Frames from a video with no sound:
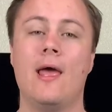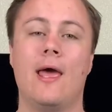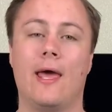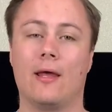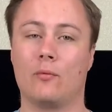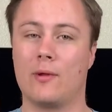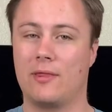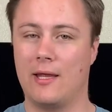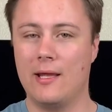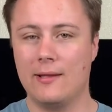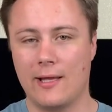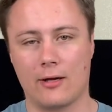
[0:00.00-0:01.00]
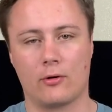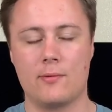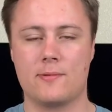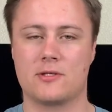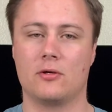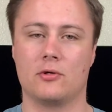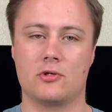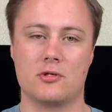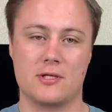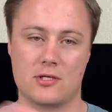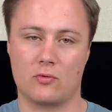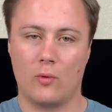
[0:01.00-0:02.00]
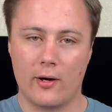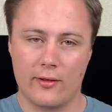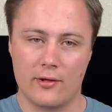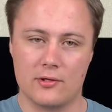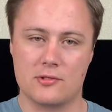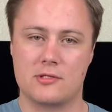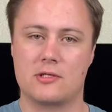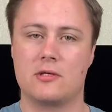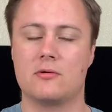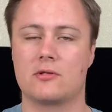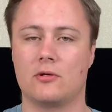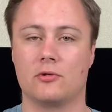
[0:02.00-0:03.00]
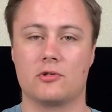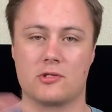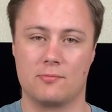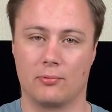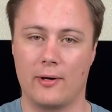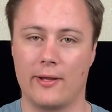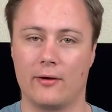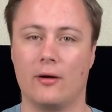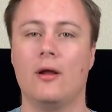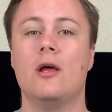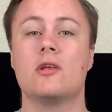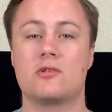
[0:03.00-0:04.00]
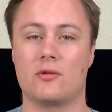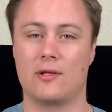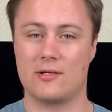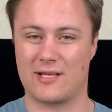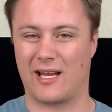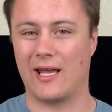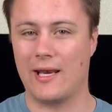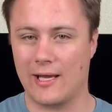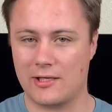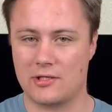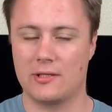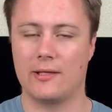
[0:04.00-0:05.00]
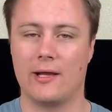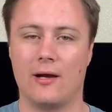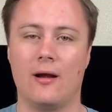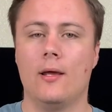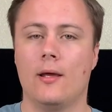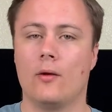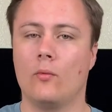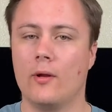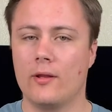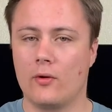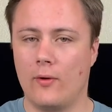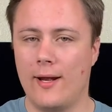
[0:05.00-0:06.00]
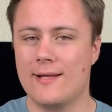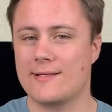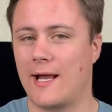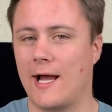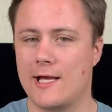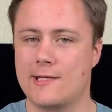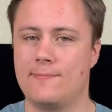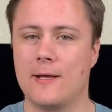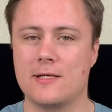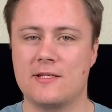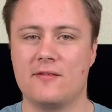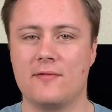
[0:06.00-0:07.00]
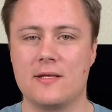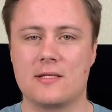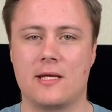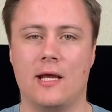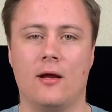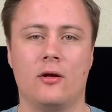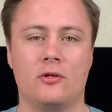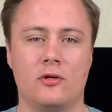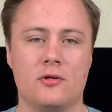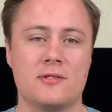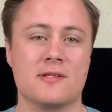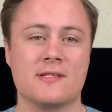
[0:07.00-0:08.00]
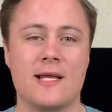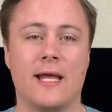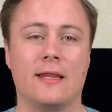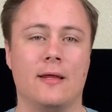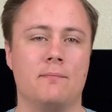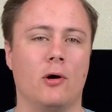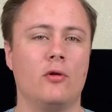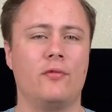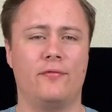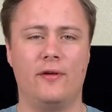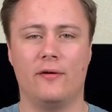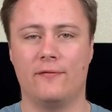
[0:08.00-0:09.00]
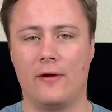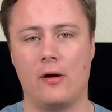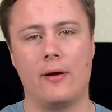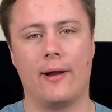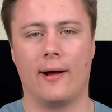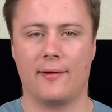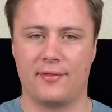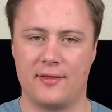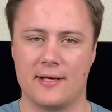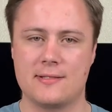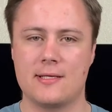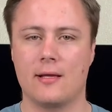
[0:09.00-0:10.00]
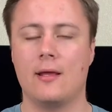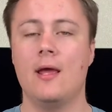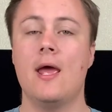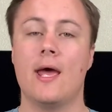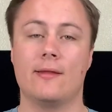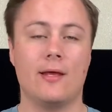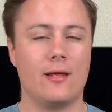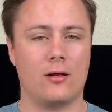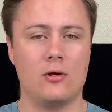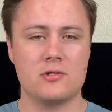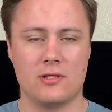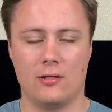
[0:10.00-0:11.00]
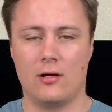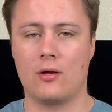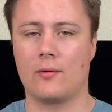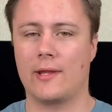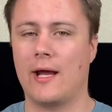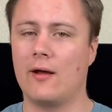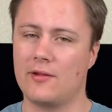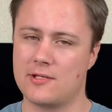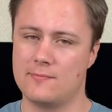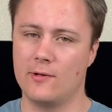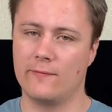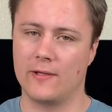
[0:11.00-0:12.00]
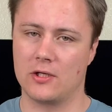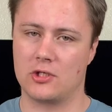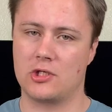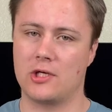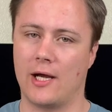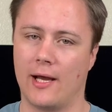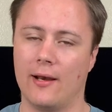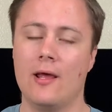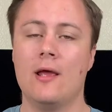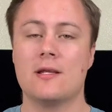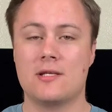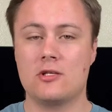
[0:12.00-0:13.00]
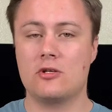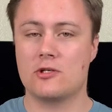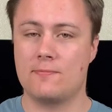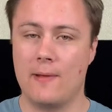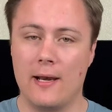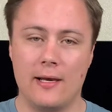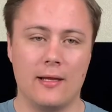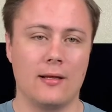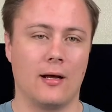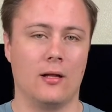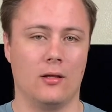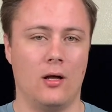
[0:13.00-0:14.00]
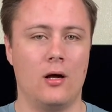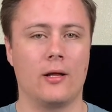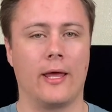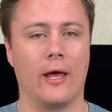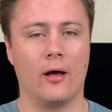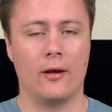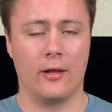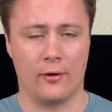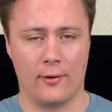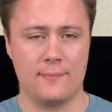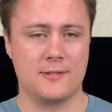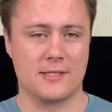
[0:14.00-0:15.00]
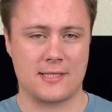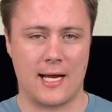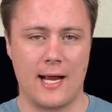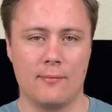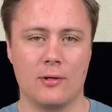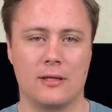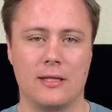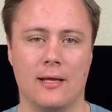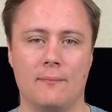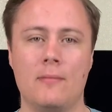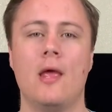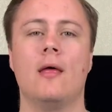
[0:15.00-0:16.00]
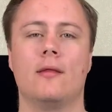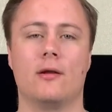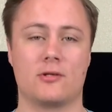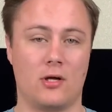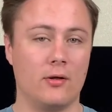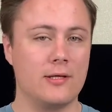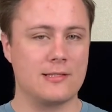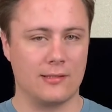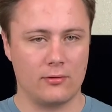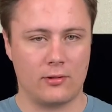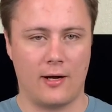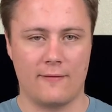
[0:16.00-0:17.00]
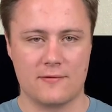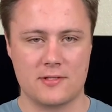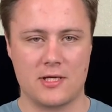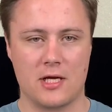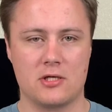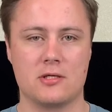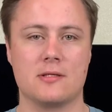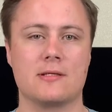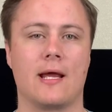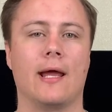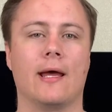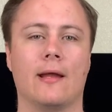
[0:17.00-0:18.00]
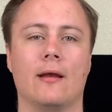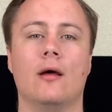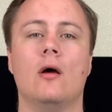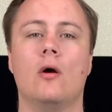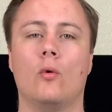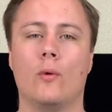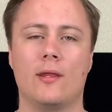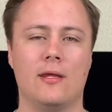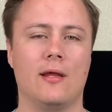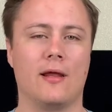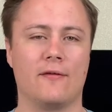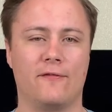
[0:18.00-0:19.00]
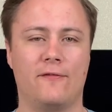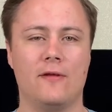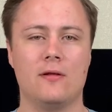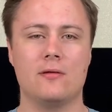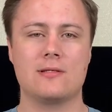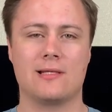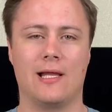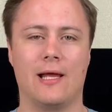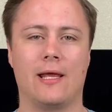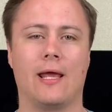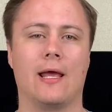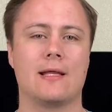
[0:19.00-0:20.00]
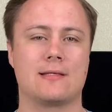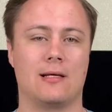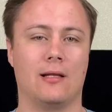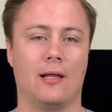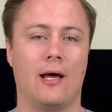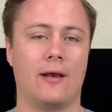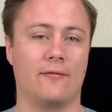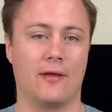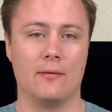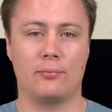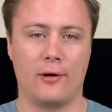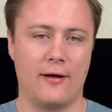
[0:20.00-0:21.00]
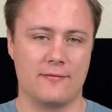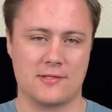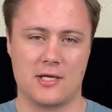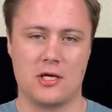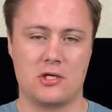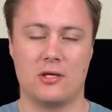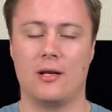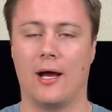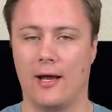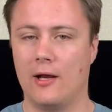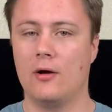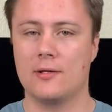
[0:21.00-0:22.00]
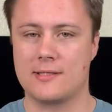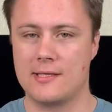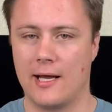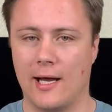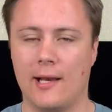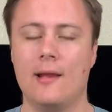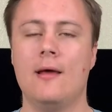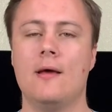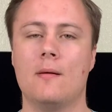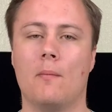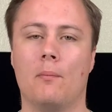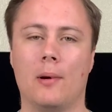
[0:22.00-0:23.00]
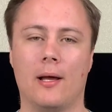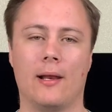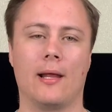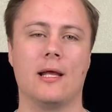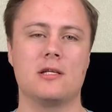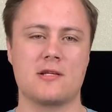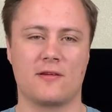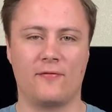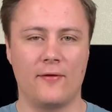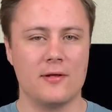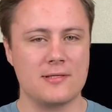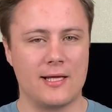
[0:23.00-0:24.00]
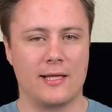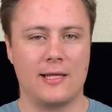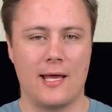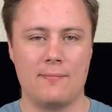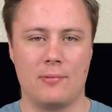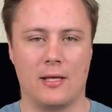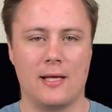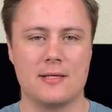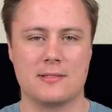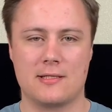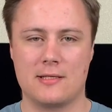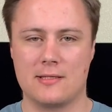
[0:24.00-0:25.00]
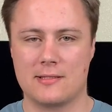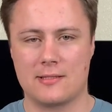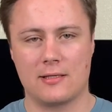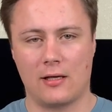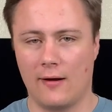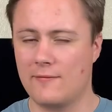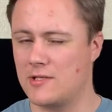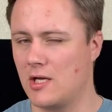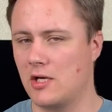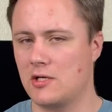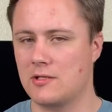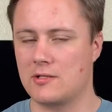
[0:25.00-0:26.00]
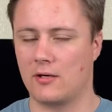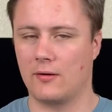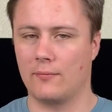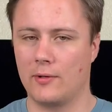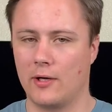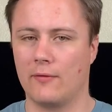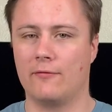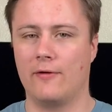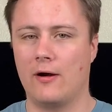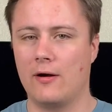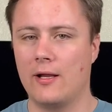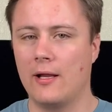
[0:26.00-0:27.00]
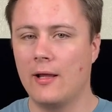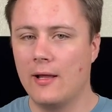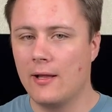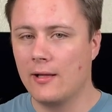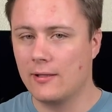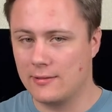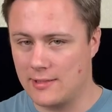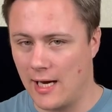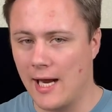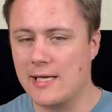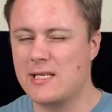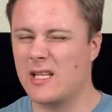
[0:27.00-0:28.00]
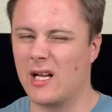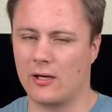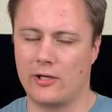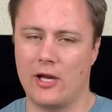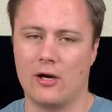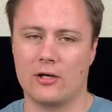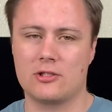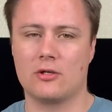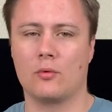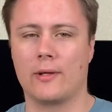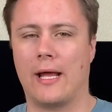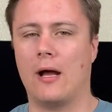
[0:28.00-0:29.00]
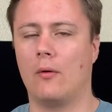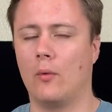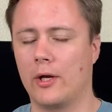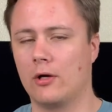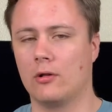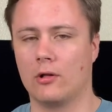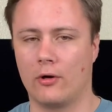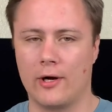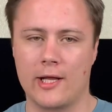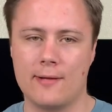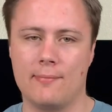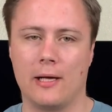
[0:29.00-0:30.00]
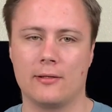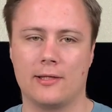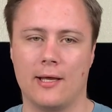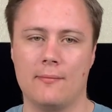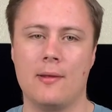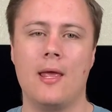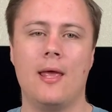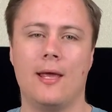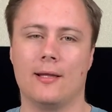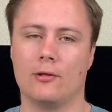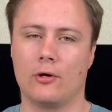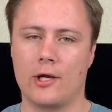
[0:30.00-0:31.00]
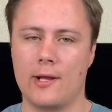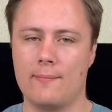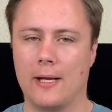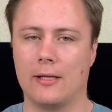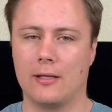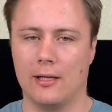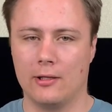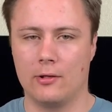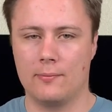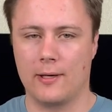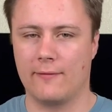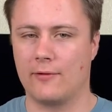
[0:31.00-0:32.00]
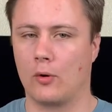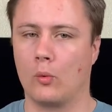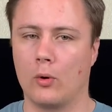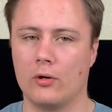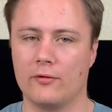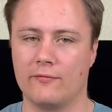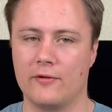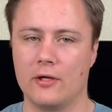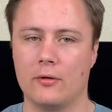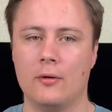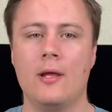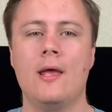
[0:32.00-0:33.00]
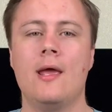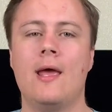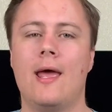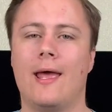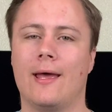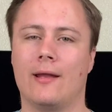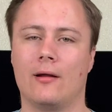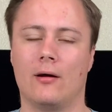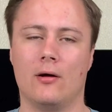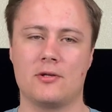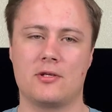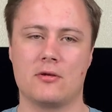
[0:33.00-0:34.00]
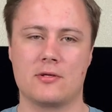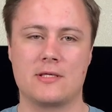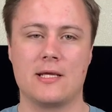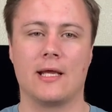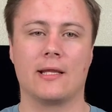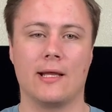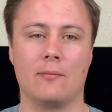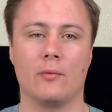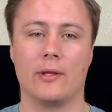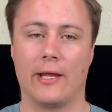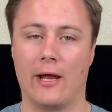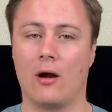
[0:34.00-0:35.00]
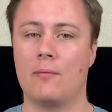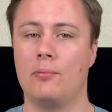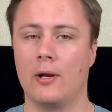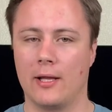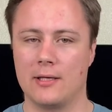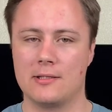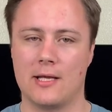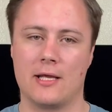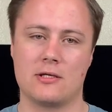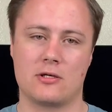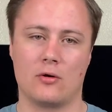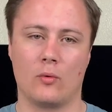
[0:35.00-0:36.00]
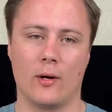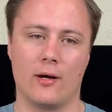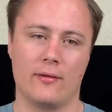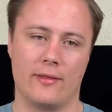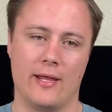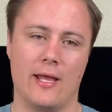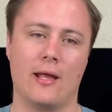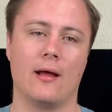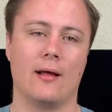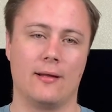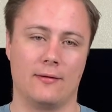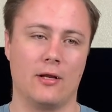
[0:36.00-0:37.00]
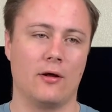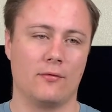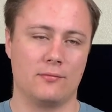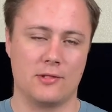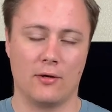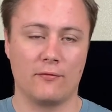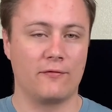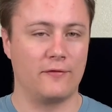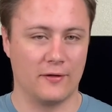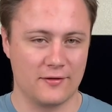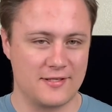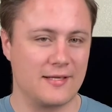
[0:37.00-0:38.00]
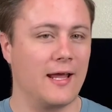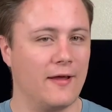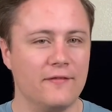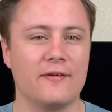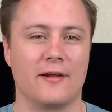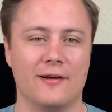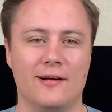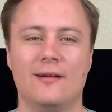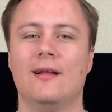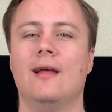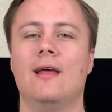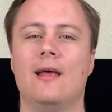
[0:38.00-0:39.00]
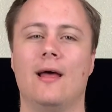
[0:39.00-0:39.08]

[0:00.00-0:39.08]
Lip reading: And within that group of soldiers is one of those two soldiers' brother, so there's a connection there. And one of the greatest aspects of these characters is that they both feel very authentic, and that goes along with how this movie is shot. Since you're spending a long, uninterrupted time with them, there's all these little conversations, and with it, it feels like it's a lot of improvisation. I know it's not, but it just feels like that because these conversations are, you know, very tied to their character with what you're learning about them and learning about a little bit of their worldview, and also seeing them when they are put in danger where they, don't feel safe at all.